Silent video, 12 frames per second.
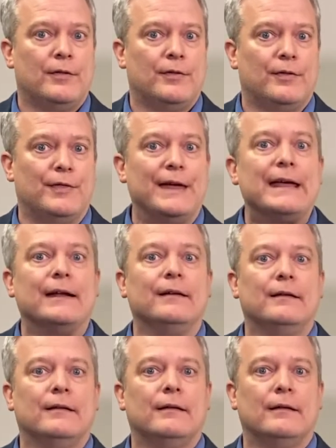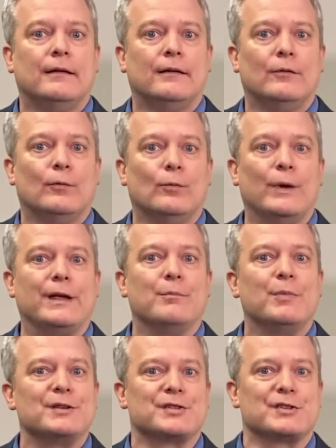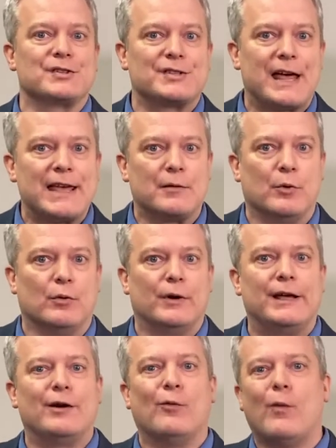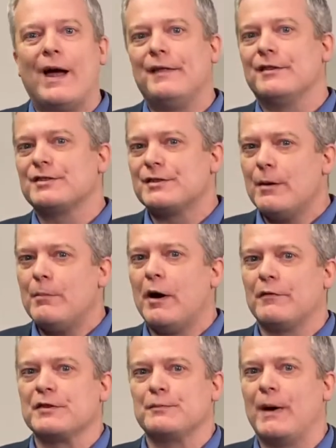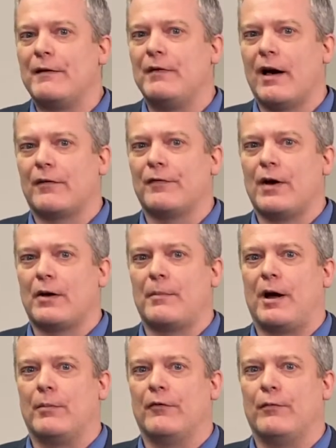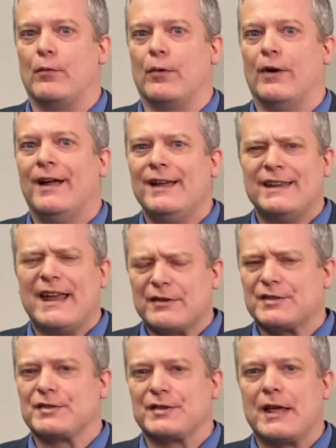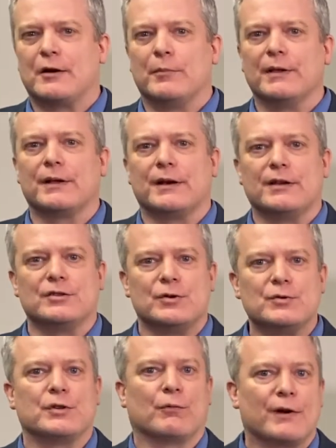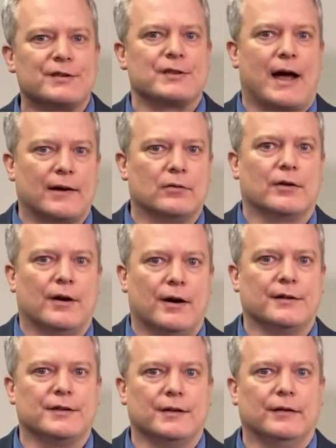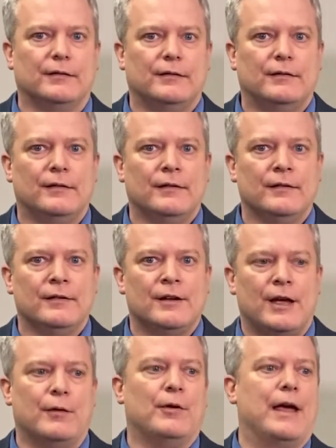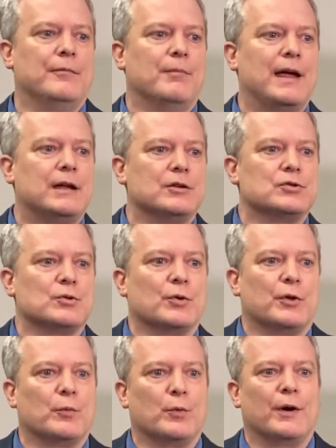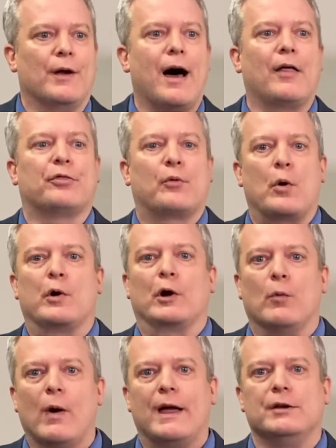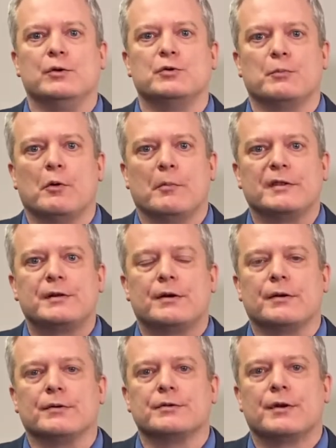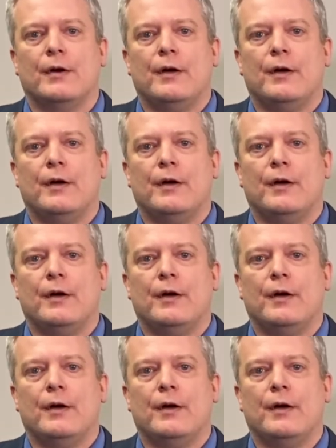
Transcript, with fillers: then we can be sustainable in a way that some of us may not have thought about before. Yeah, sustainability is using recycled content and, and making sure that we're not throwing away usable materials.